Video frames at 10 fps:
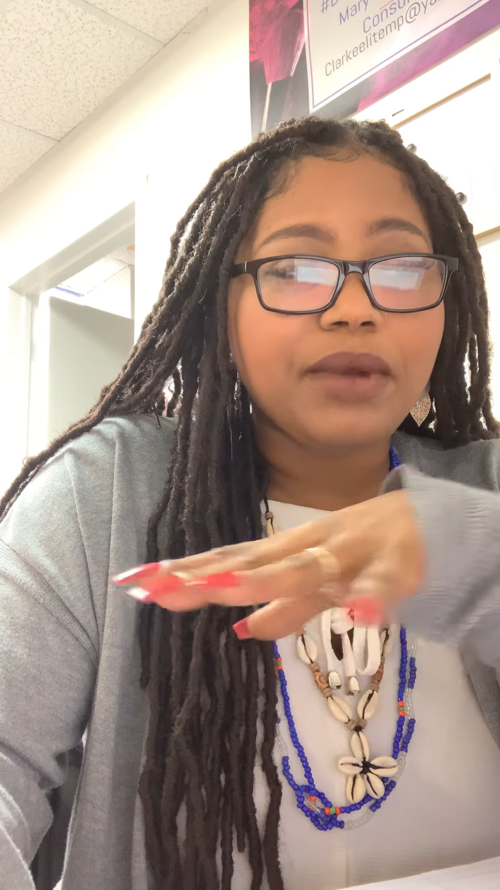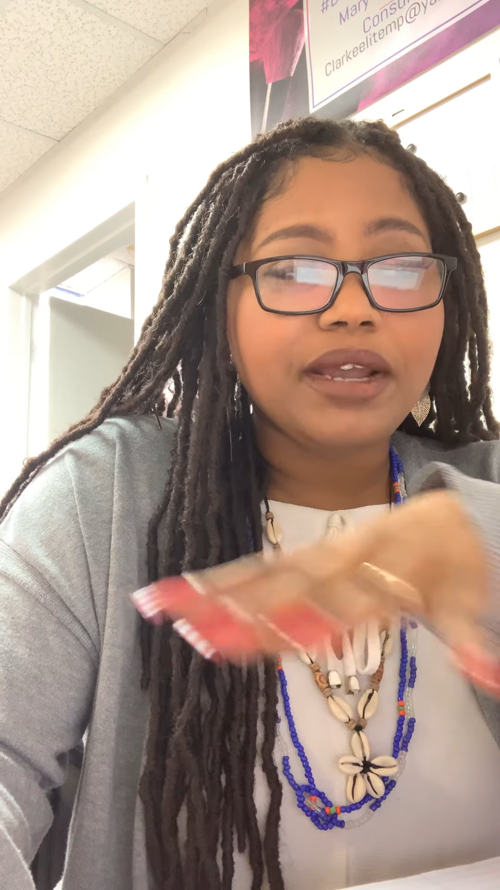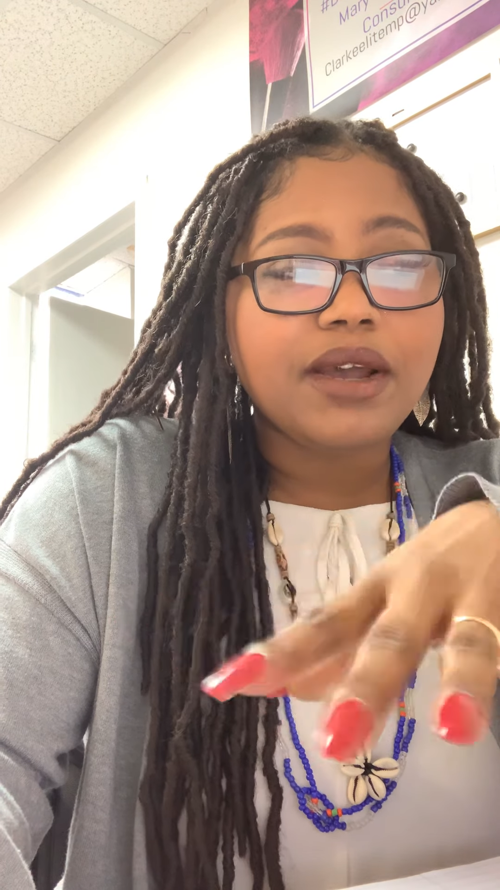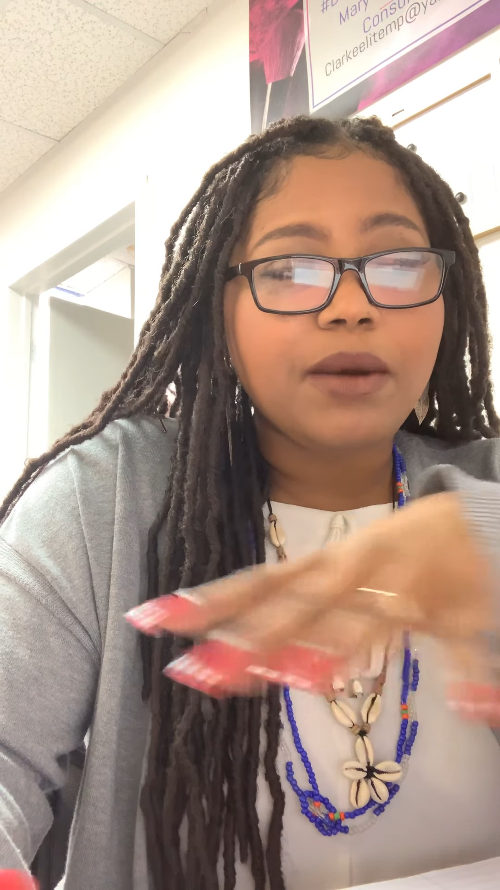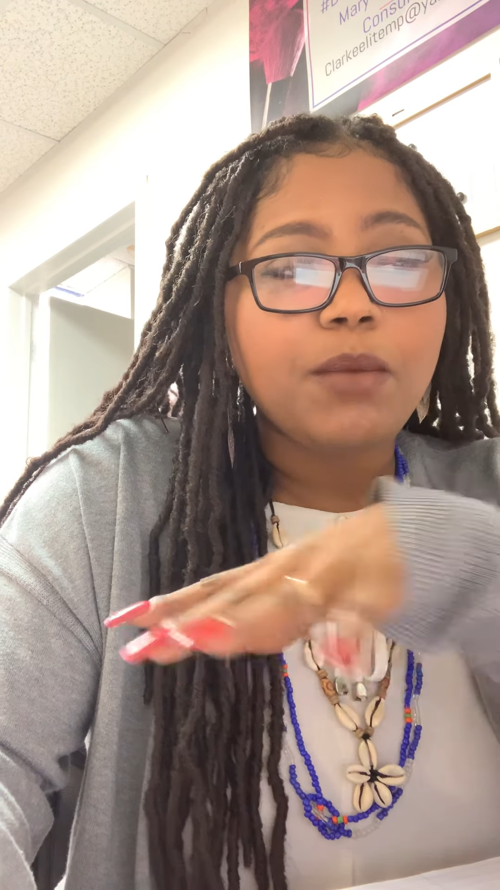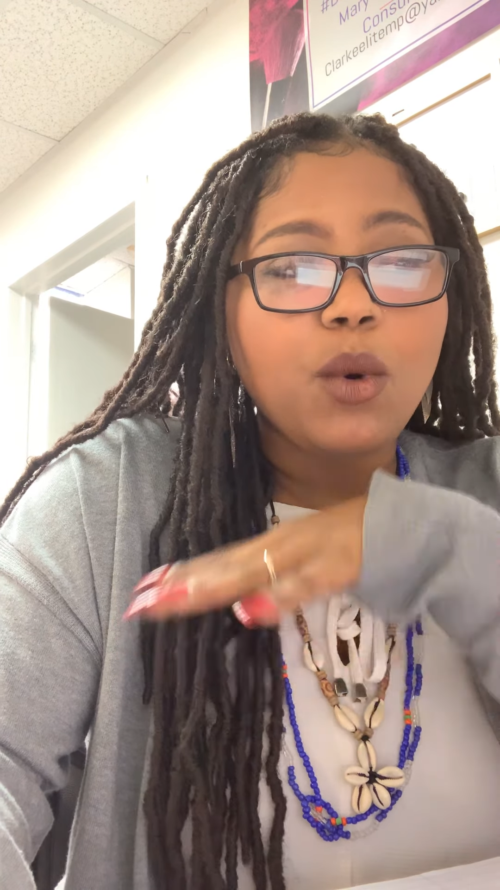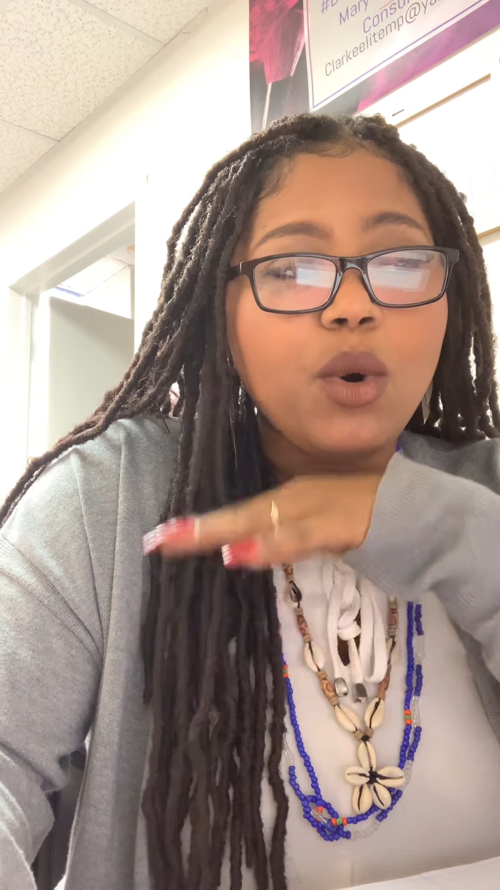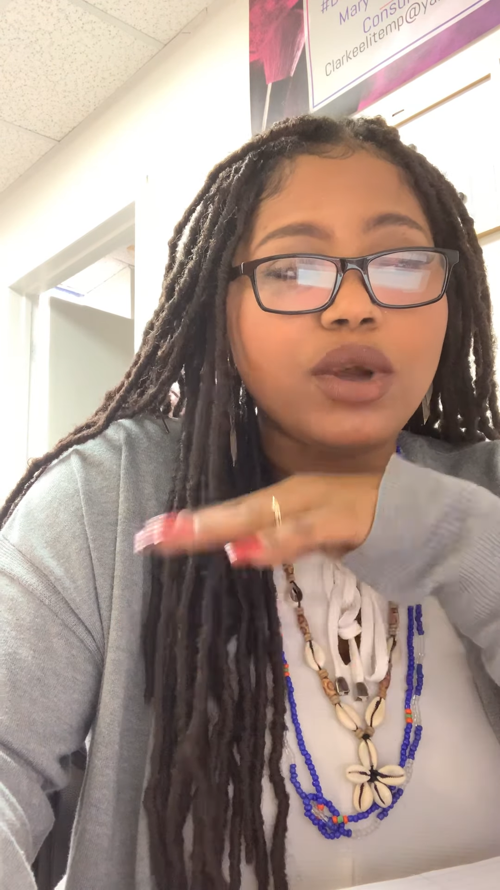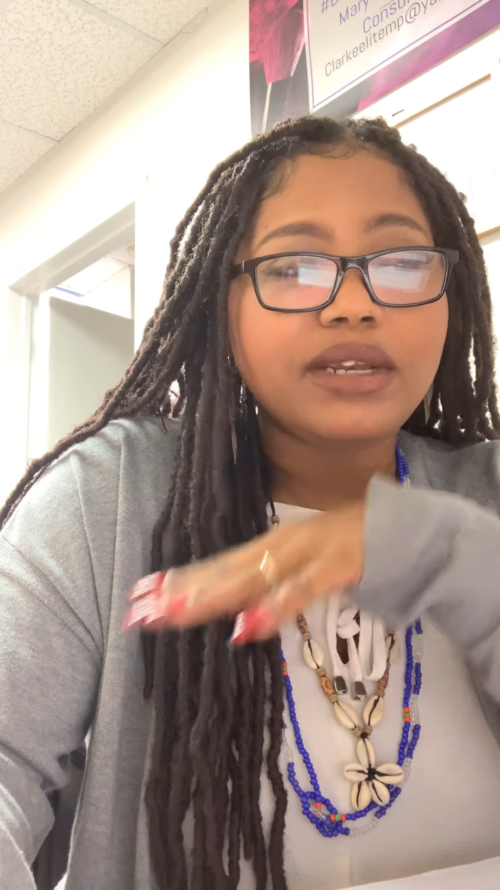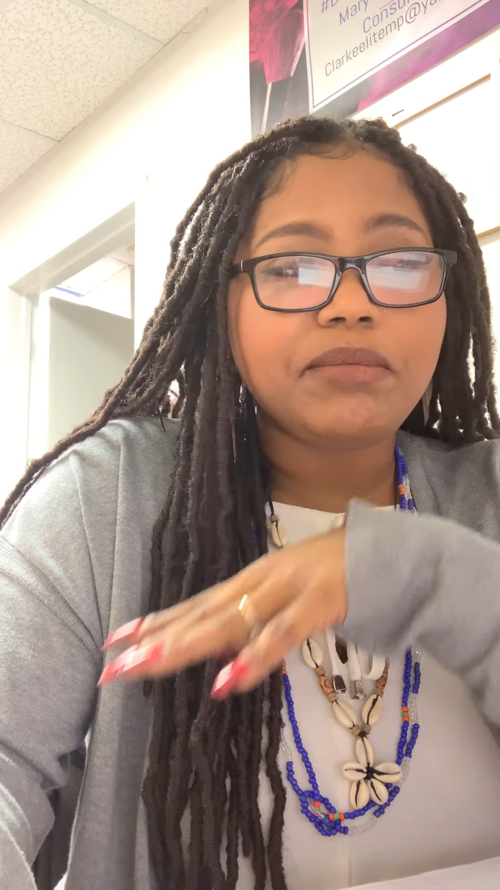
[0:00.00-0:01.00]
income
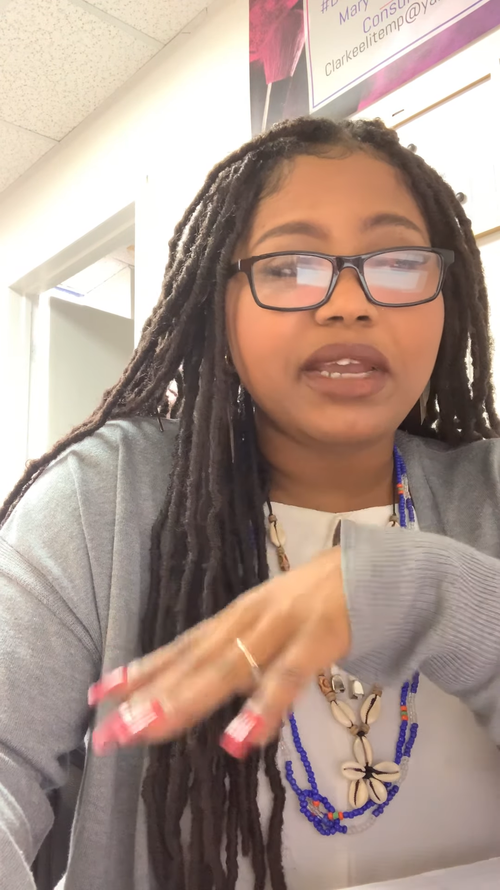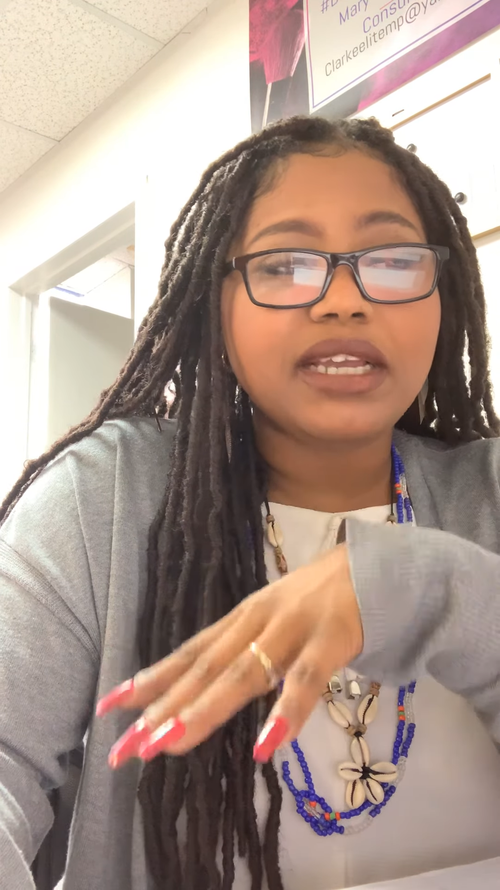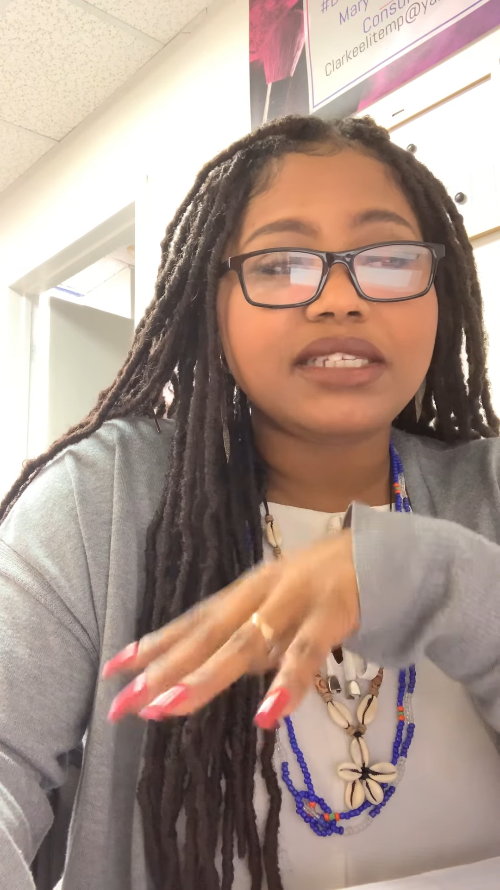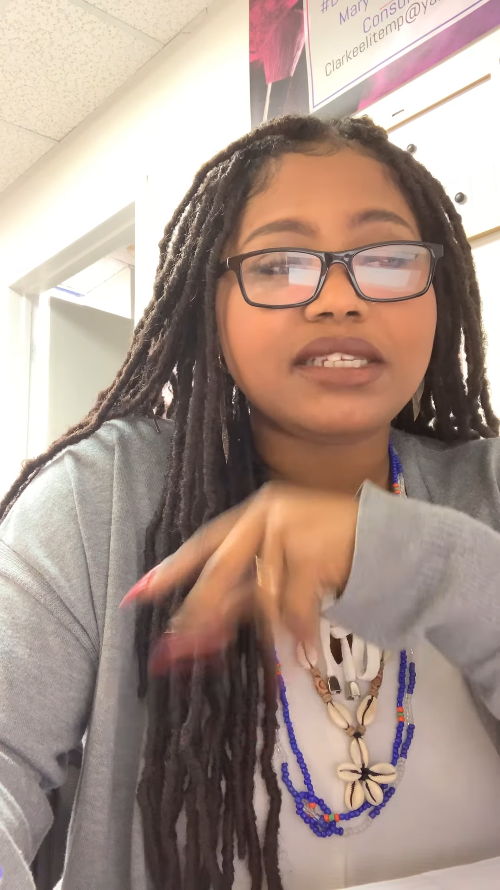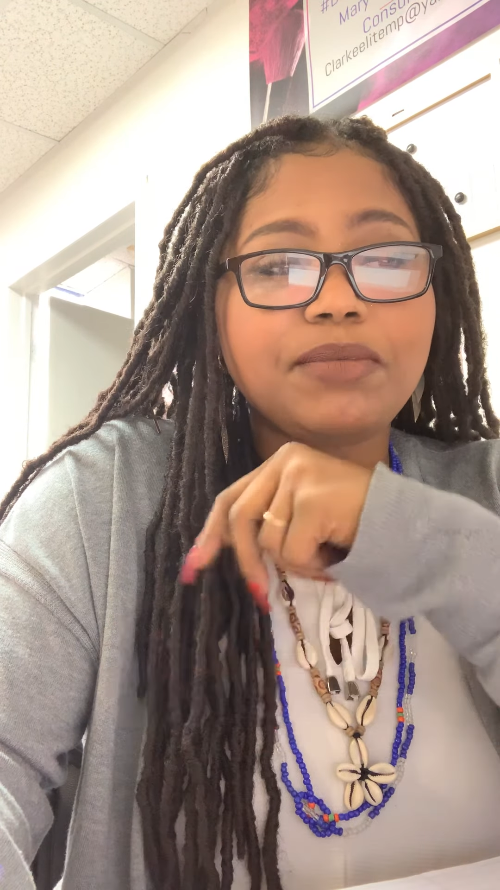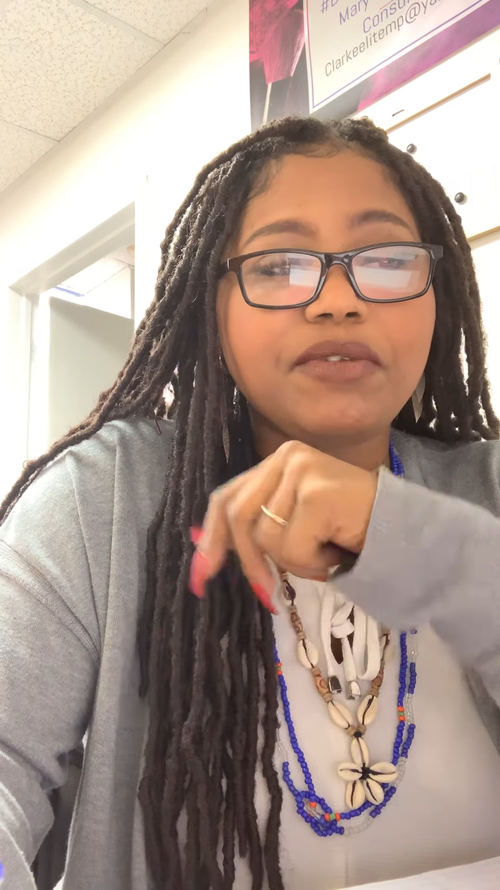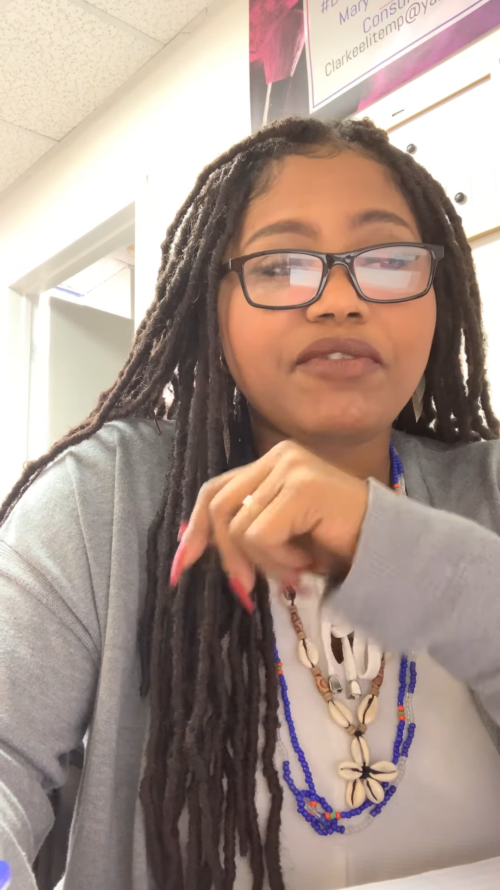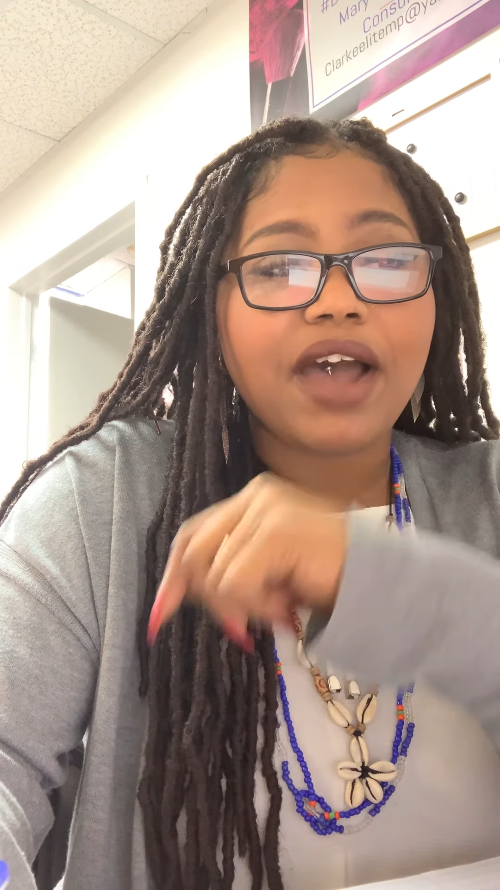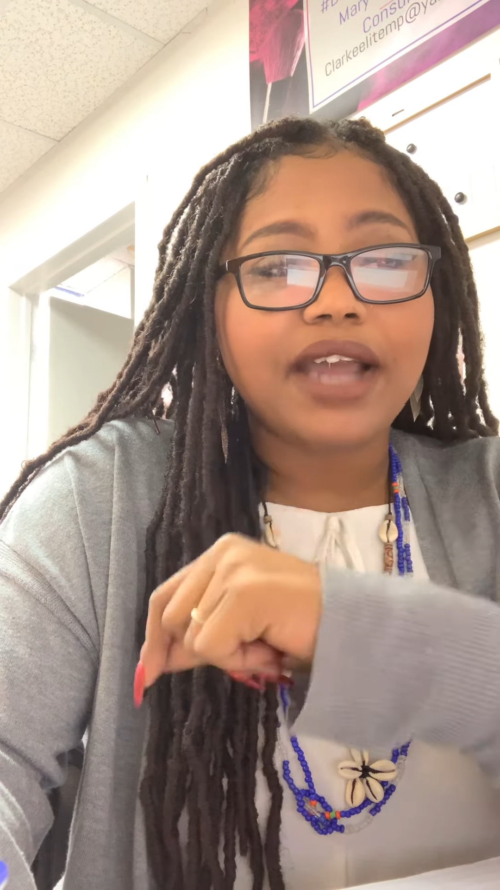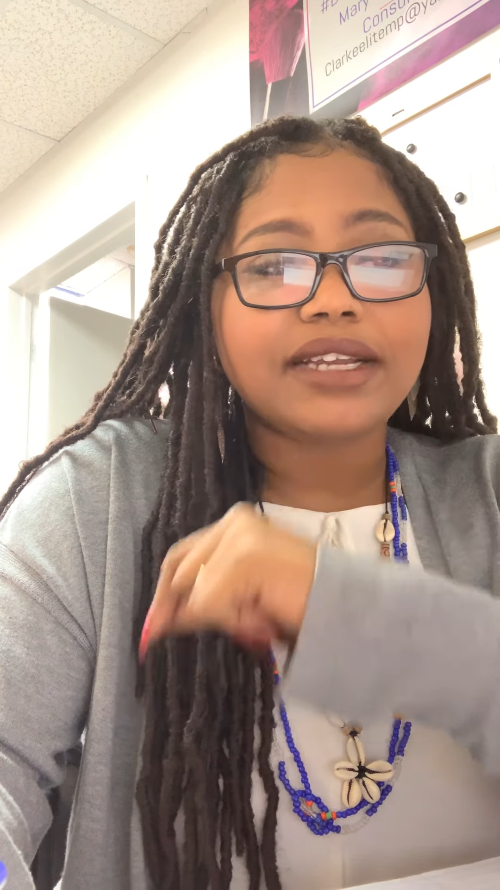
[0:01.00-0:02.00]
or the means to
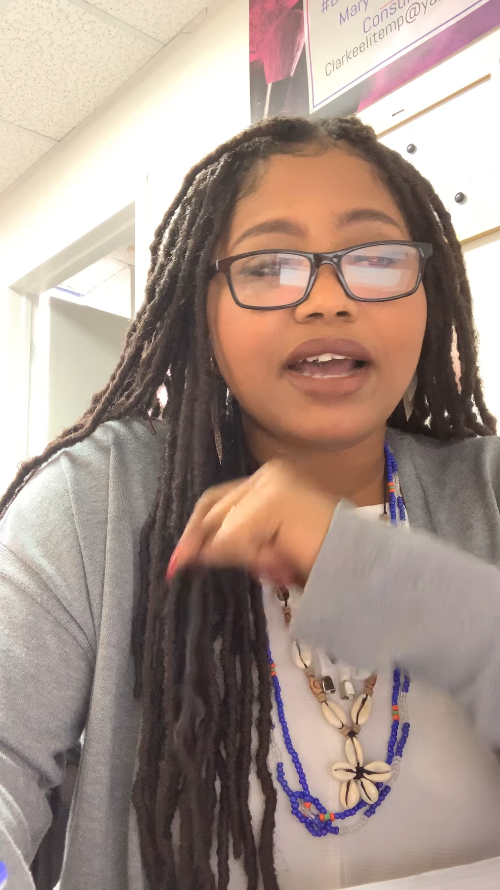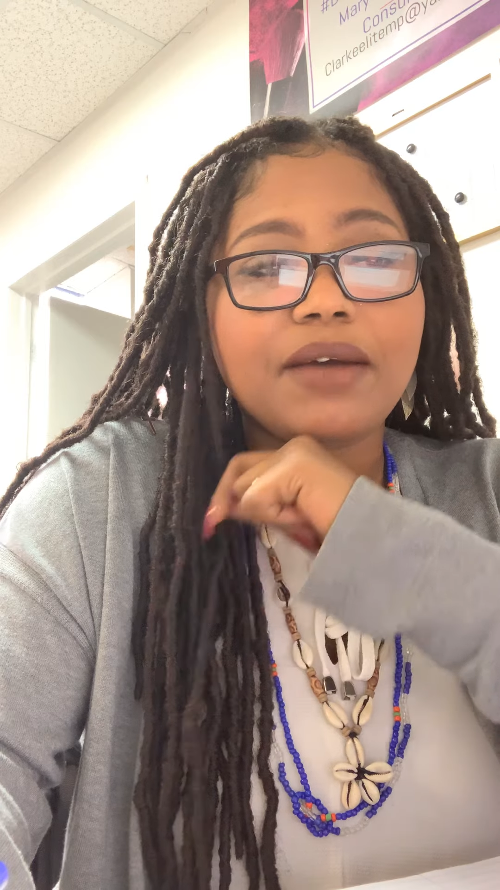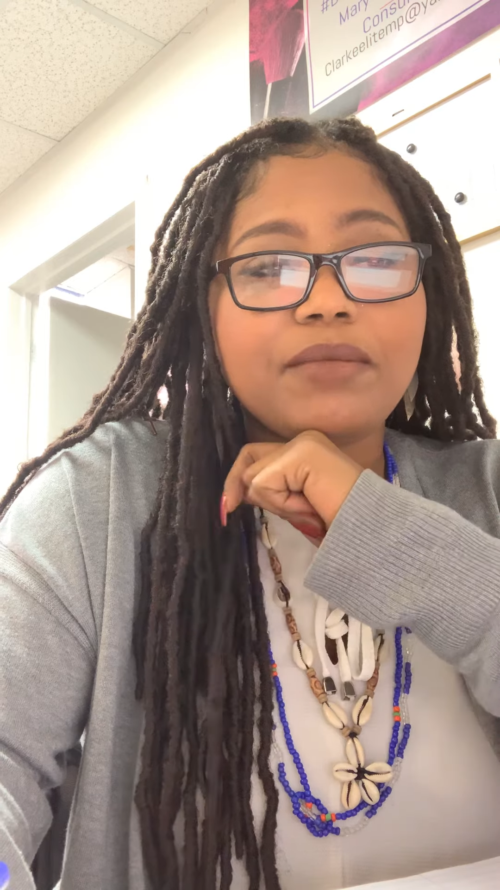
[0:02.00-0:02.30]
provide